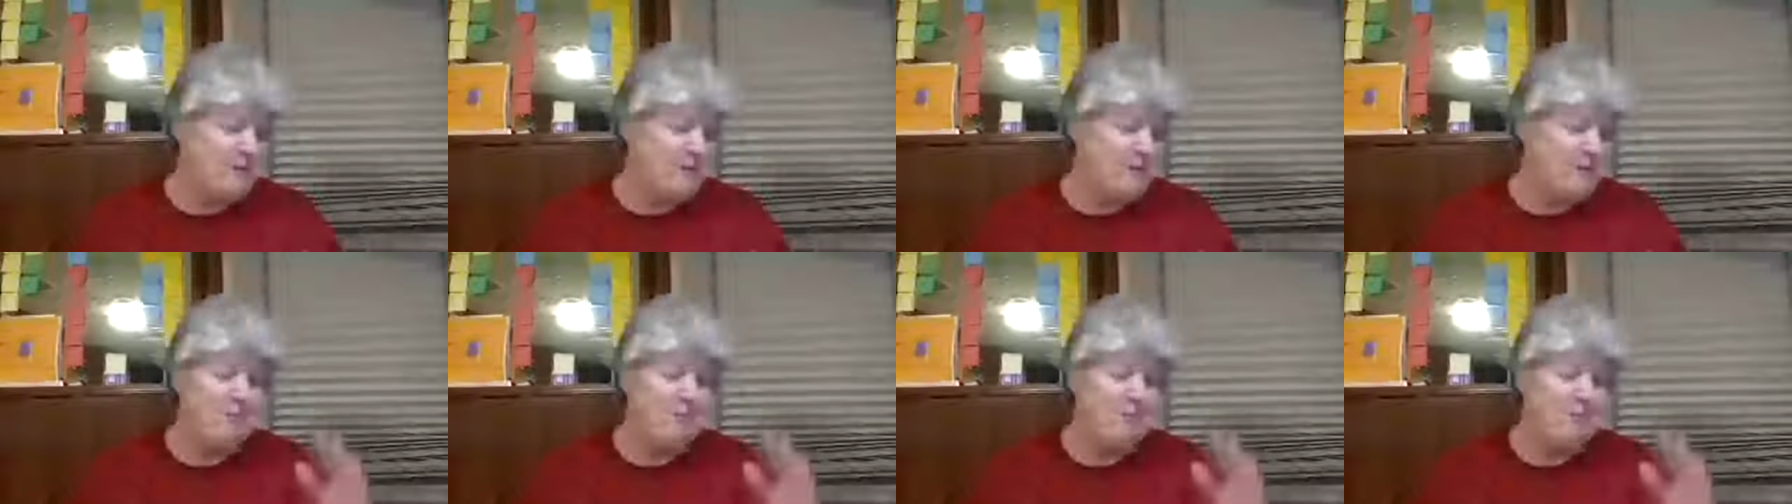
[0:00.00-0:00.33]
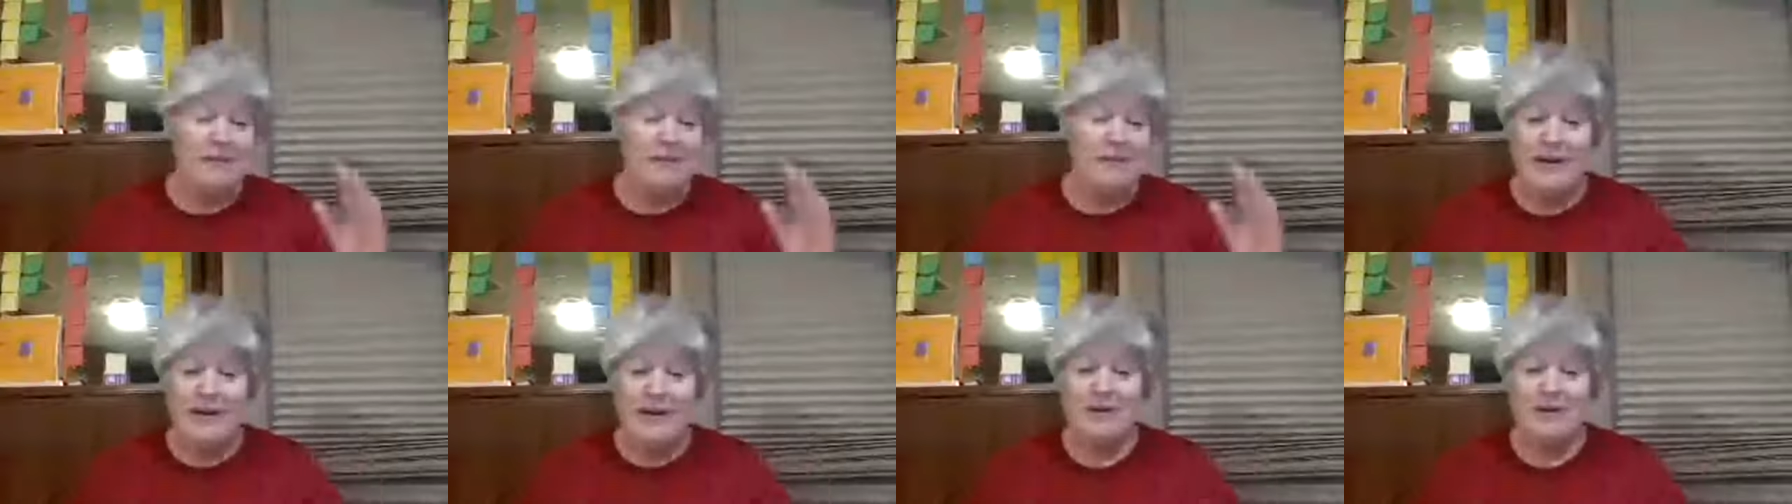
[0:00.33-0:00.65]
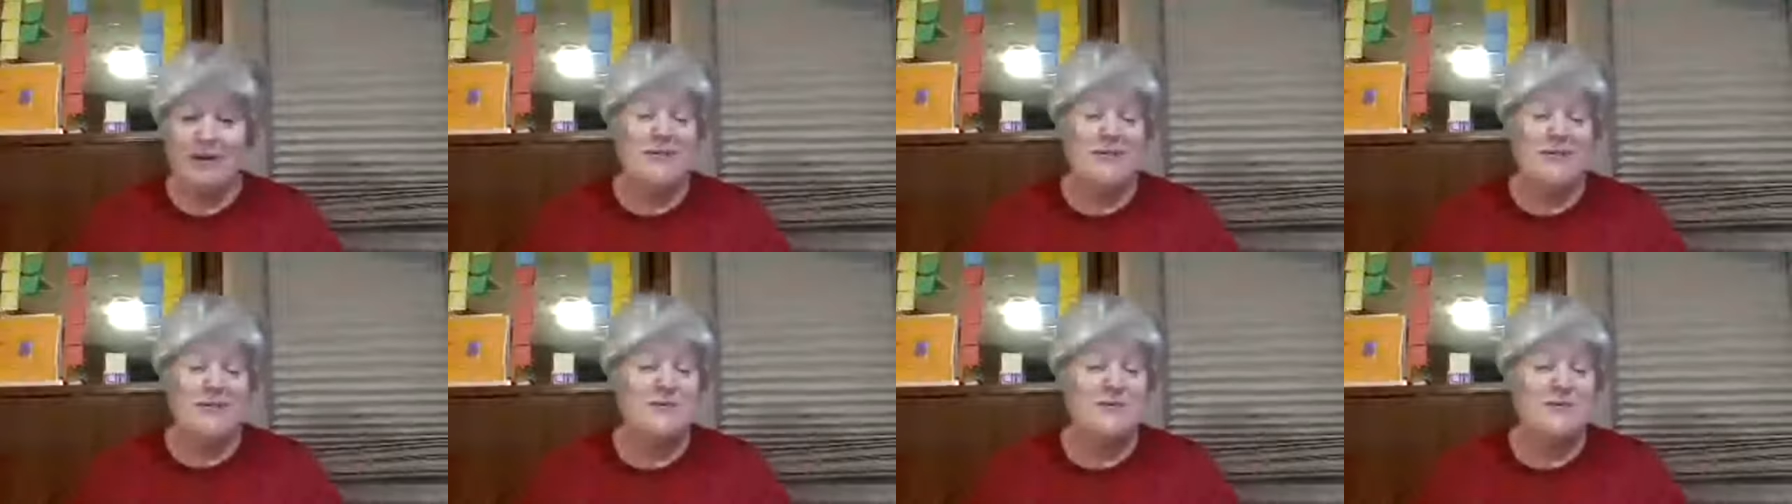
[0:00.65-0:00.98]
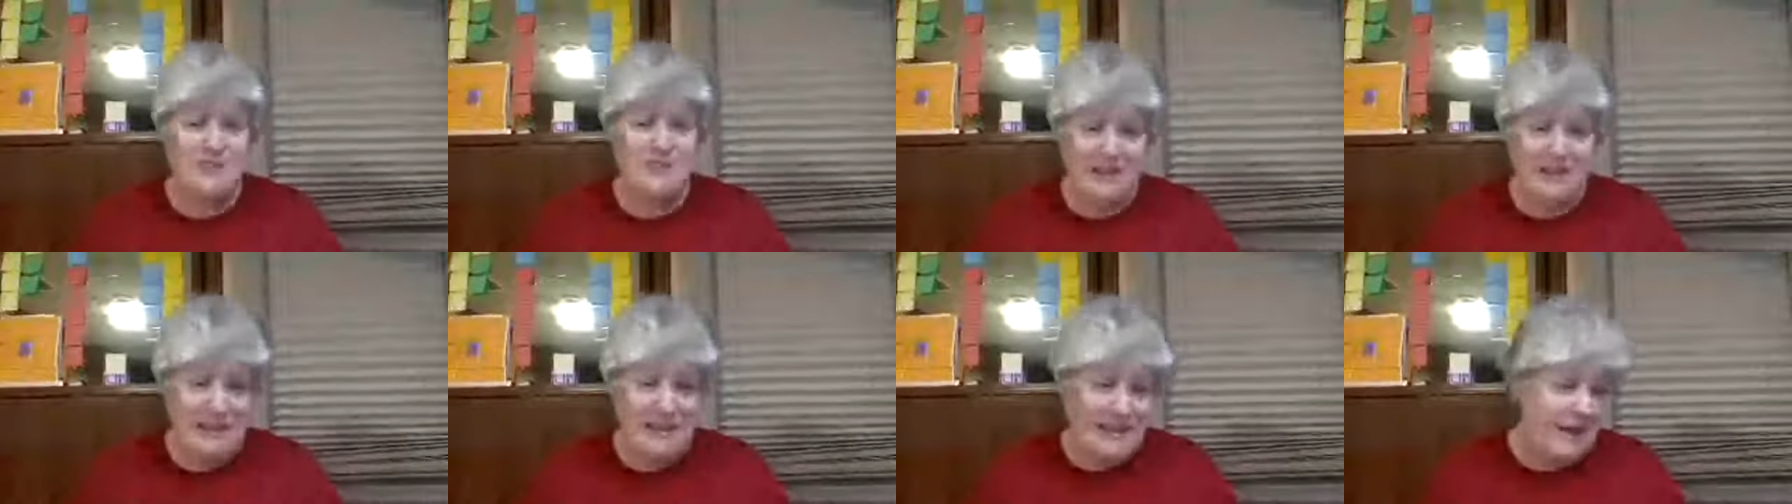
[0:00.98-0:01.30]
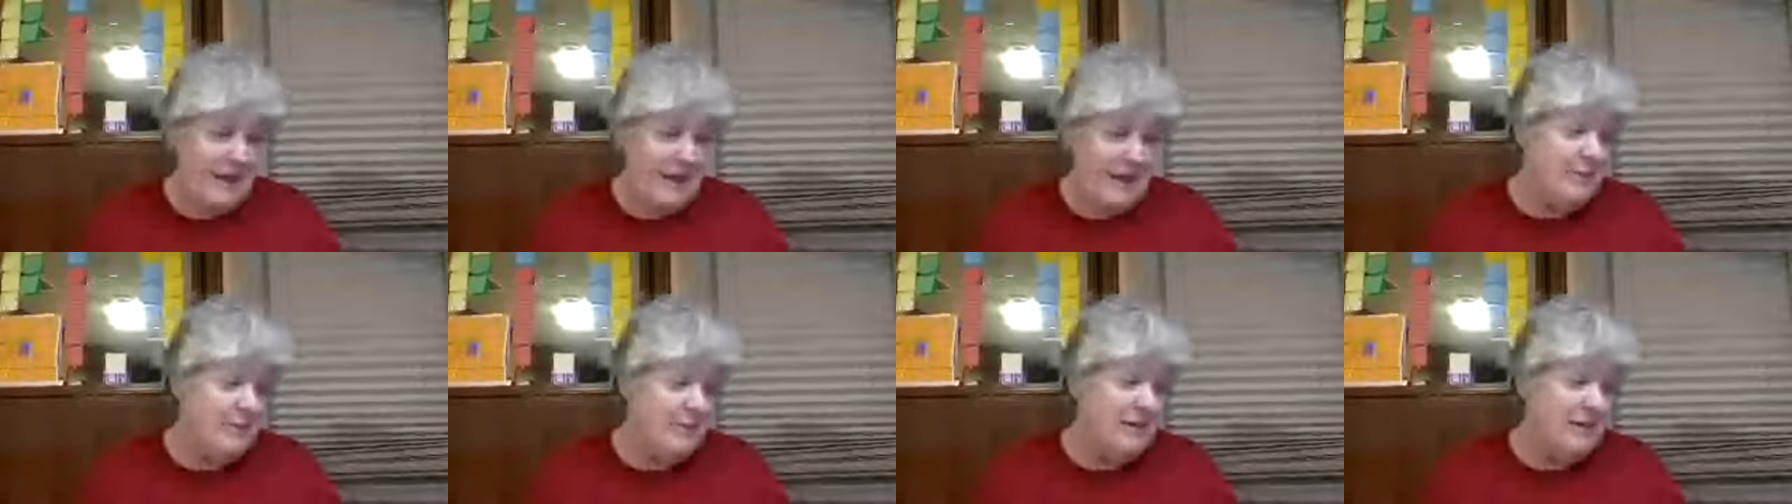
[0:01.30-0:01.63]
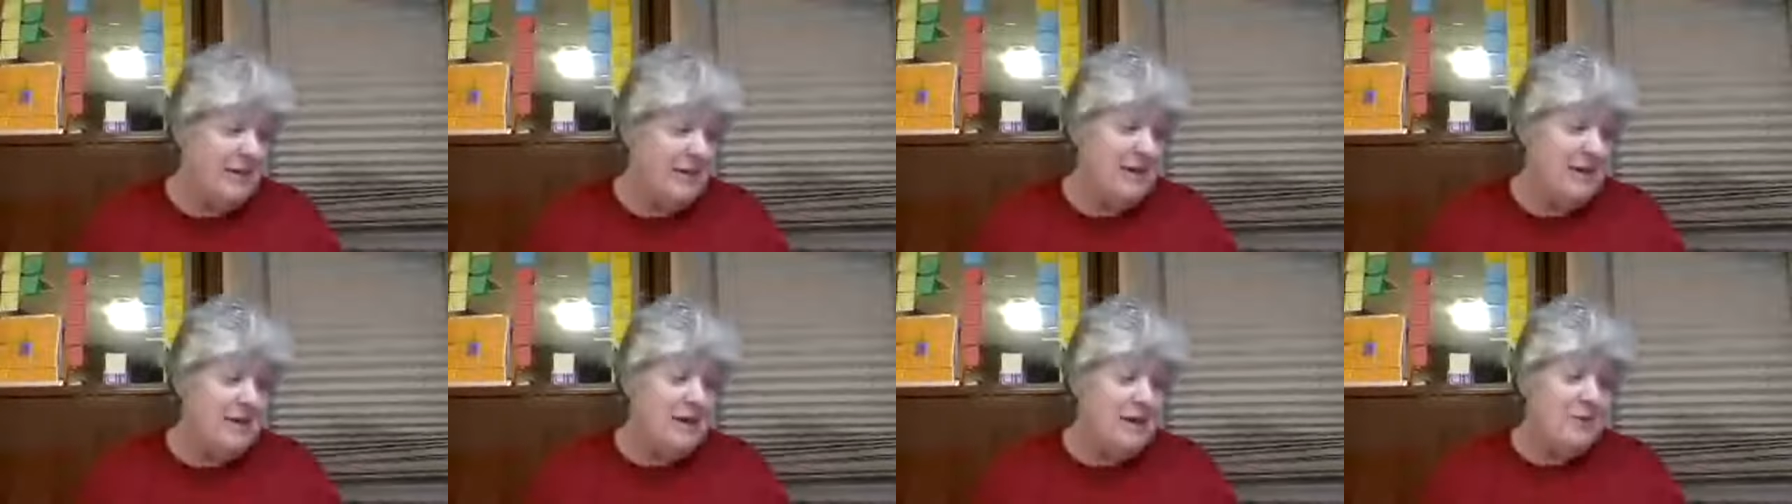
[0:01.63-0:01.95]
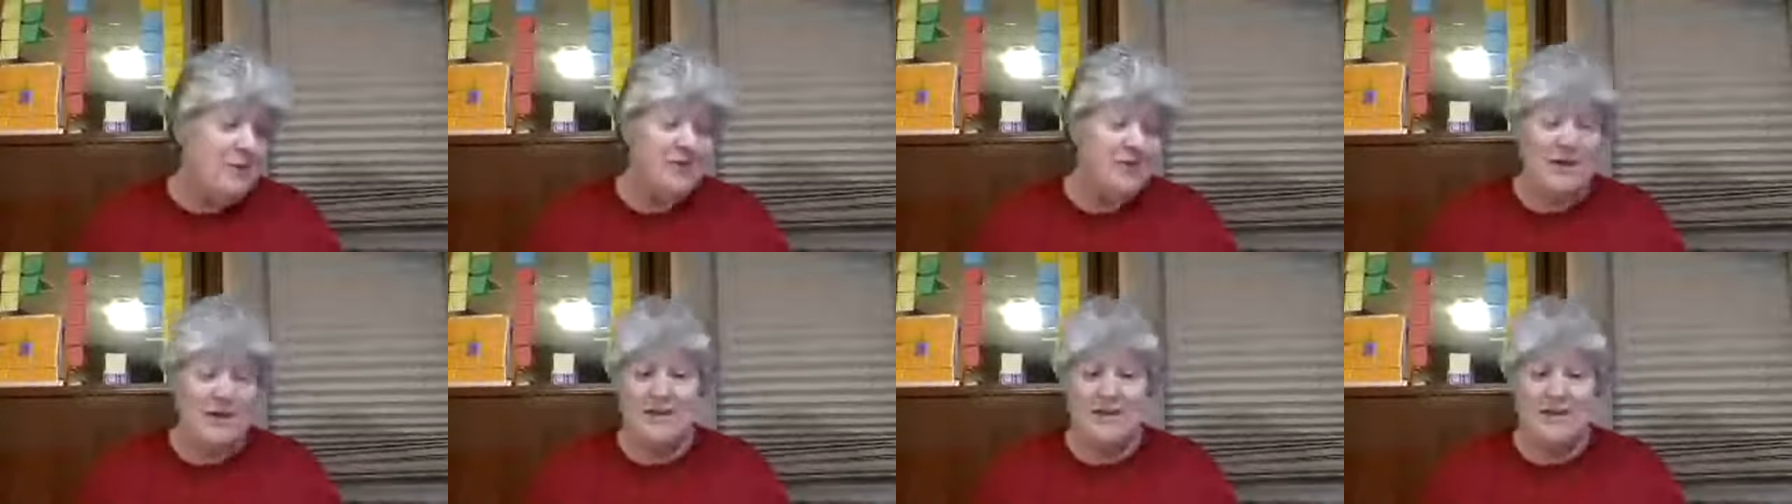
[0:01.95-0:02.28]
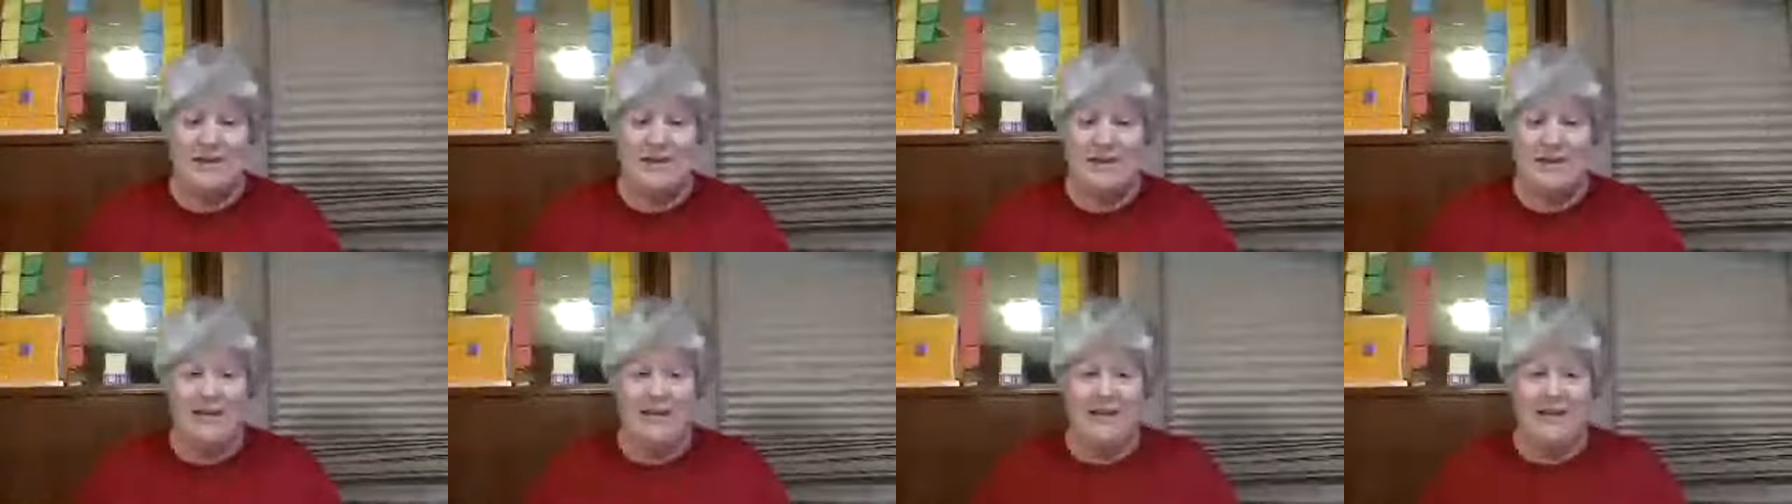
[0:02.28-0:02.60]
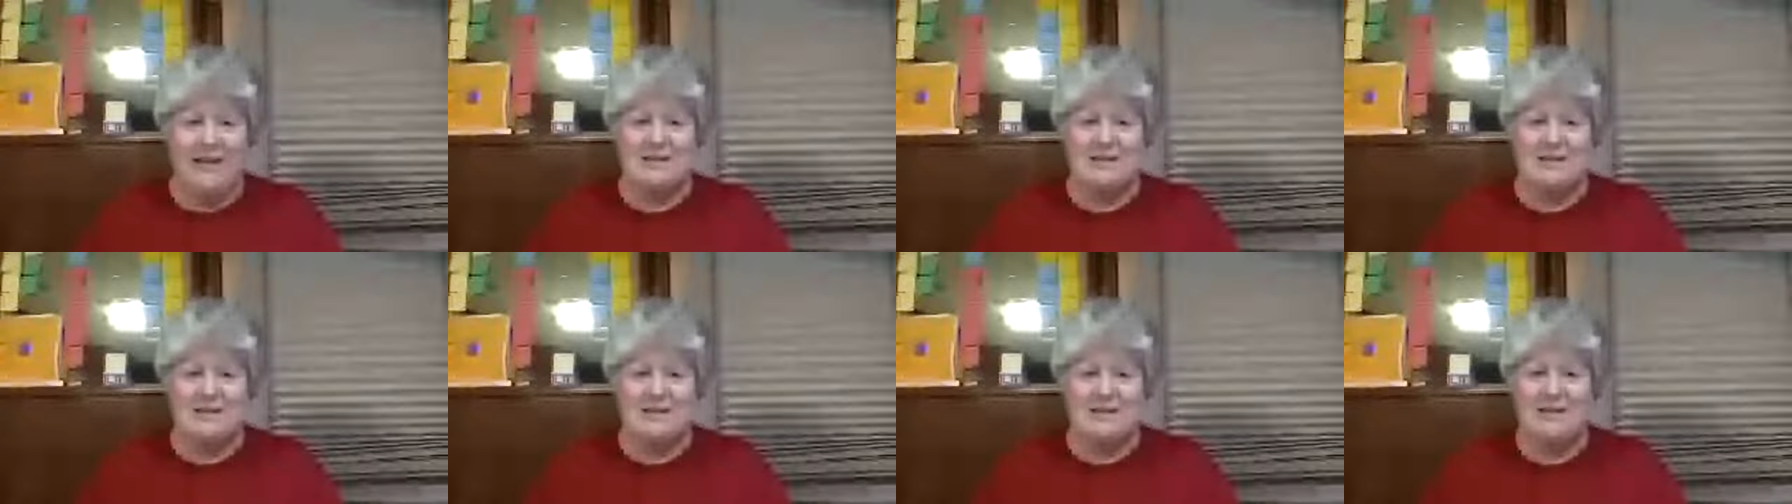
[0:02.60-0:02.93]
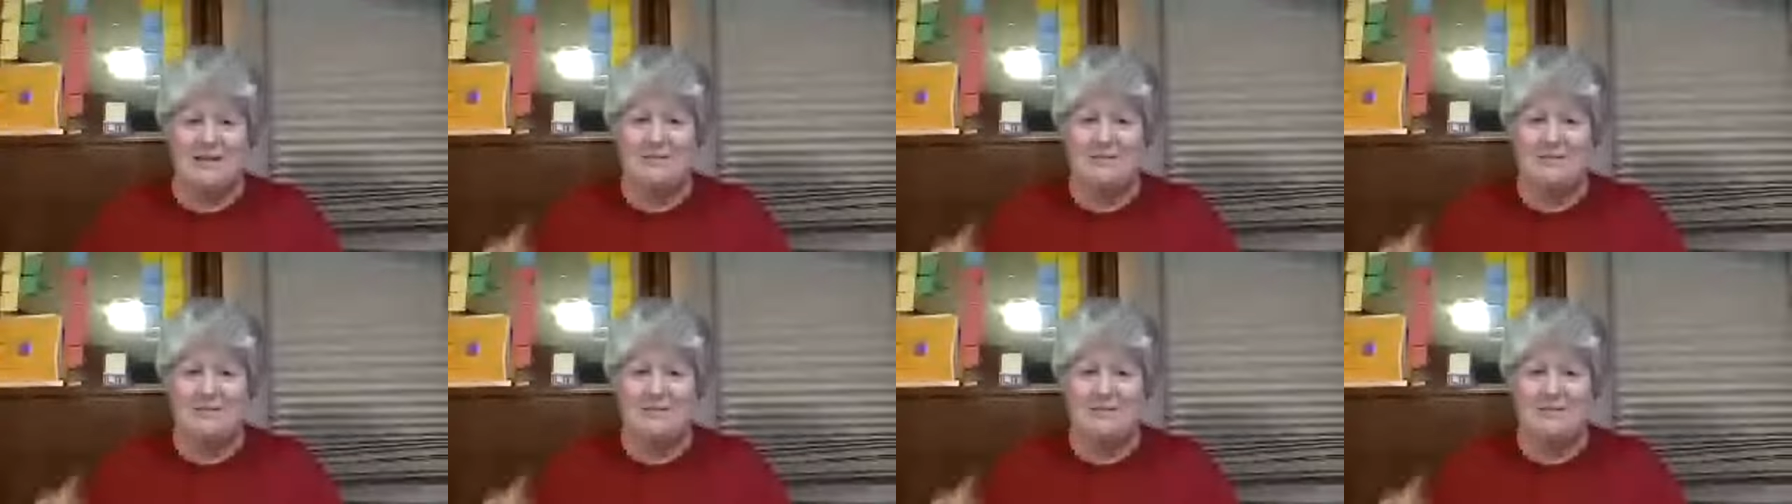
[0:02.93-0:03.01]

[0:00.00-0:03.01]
My planner is filling up with other connections,